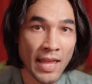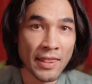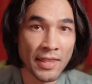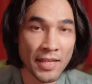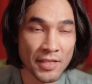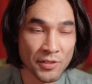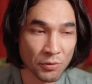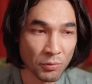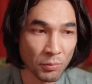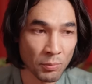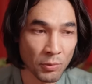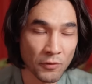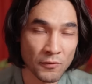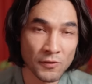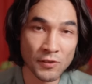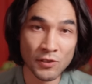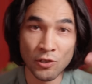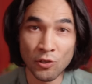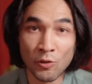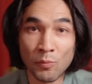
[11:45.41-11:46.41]
This
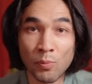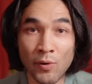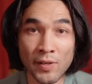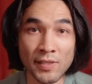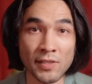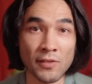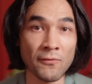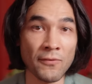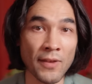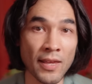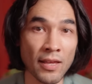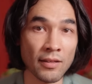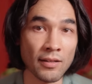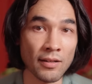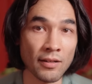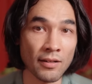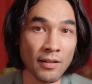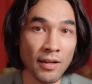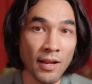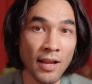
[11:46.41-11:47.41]
removes two points of
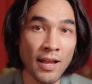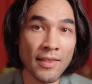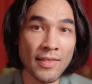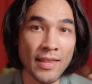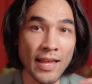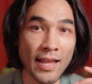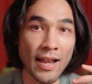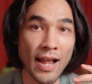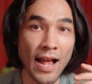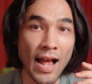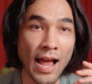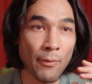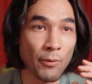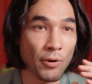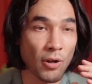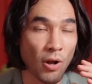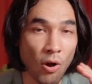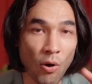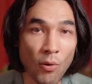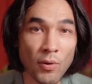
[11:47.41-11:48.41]
failure that I
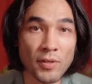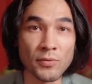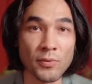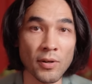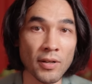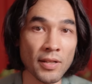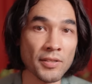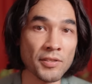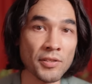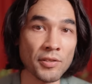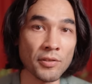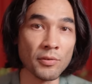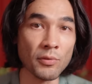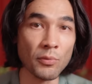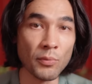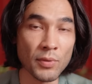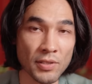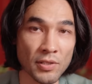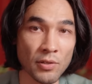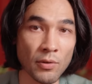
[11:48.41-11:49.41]
would always run into
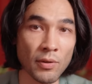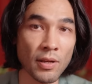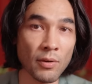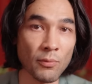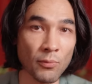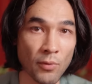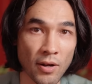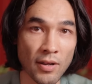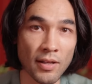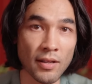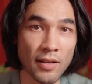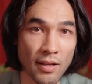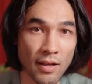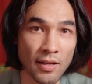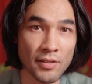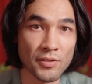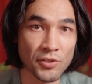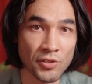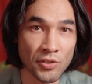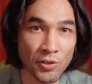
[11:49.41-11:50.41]
when doing
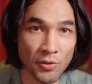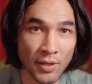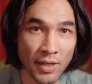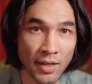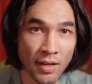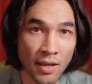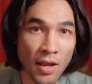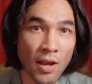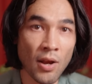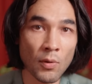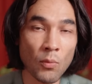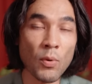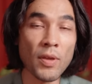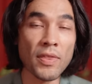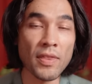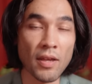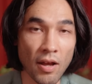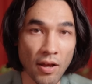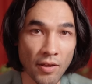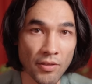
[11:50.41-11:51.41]
run-and-gun shooting
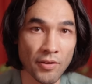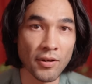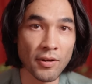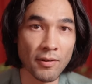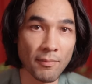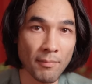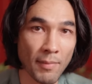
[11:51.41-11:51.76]
with other